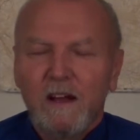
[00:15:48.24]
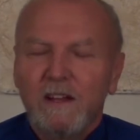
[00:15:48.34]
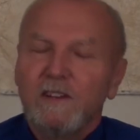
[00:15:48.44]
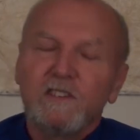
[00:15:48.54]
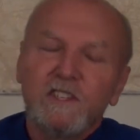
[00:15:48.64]

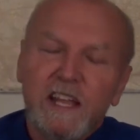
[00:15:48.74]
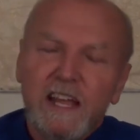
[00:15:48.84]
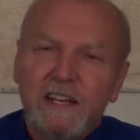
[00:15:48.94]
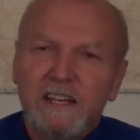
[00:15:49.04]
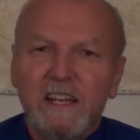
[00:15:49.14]

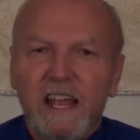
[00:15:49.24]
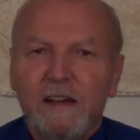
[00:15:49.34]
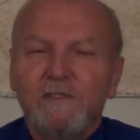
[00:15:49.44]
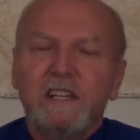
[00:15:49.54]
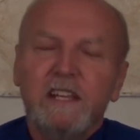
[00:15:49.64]
understand and
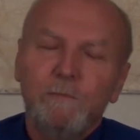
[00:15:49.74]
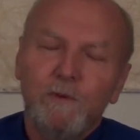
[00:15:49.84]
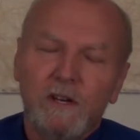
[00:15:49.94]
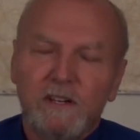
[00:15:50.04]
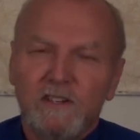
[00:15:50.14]
have a
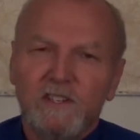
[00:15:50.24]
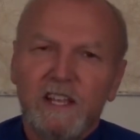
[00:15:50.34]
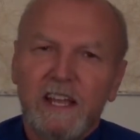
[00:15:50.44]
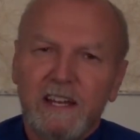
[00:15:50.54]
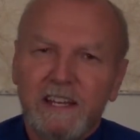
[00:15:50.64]
deeper
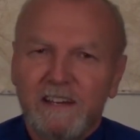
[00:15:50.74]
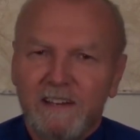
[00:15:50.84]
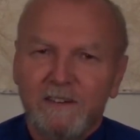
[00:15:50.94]
understanding